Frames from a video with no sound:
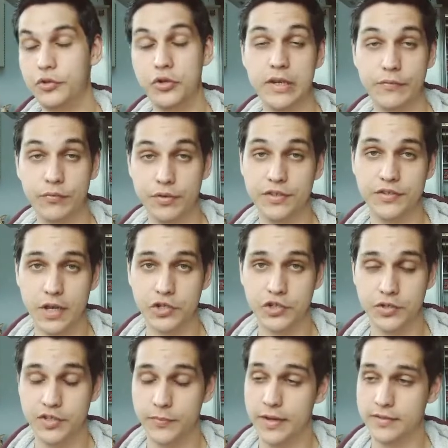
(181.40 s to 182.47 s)
different
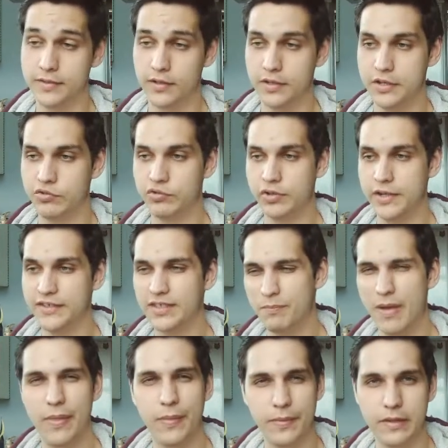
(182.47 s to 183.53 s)
sessions, basically, to really
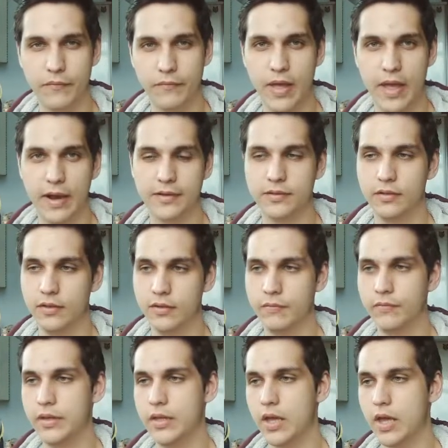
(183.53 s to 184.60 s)
cement the effect
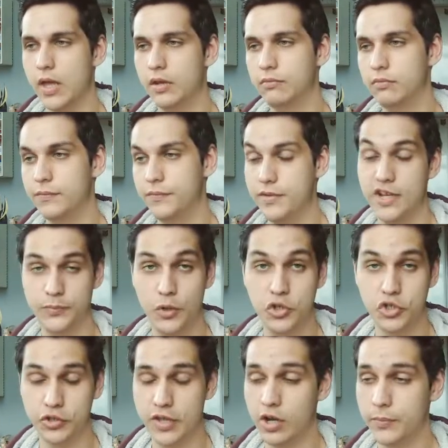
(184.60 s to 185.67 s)
of the
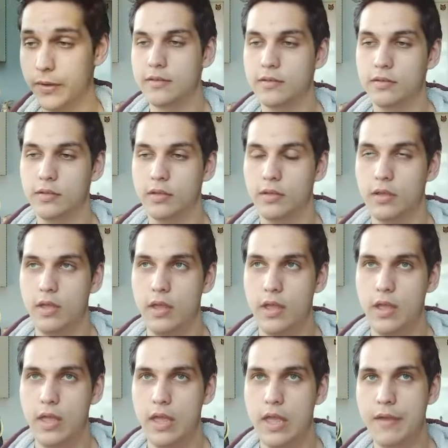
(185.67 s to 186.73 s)
exposure therapy.
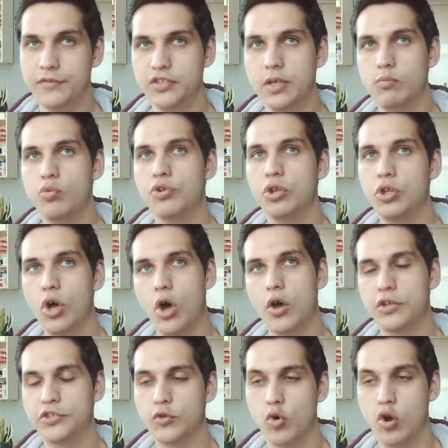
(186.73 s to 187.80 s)
If someone
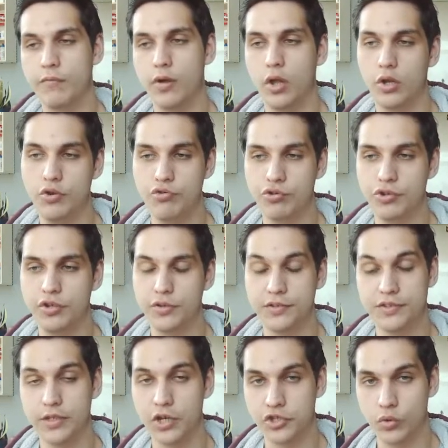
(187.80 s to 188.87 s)
got a score of 100 on
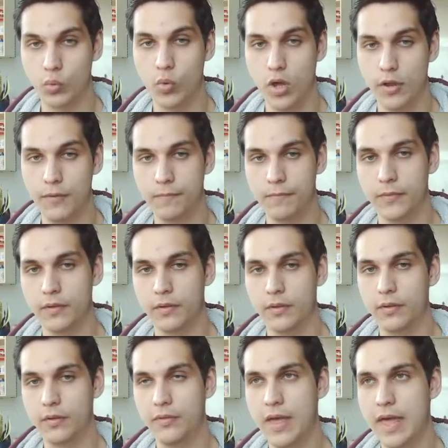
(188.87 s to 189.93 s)
session 1,
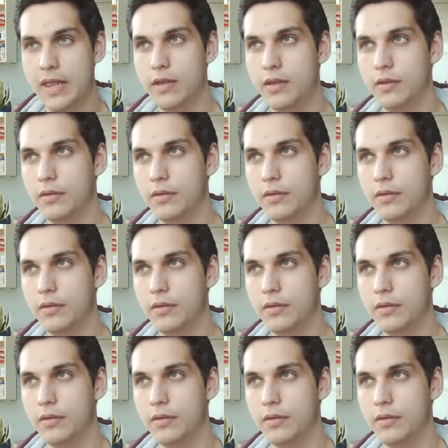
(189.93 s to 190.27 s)
then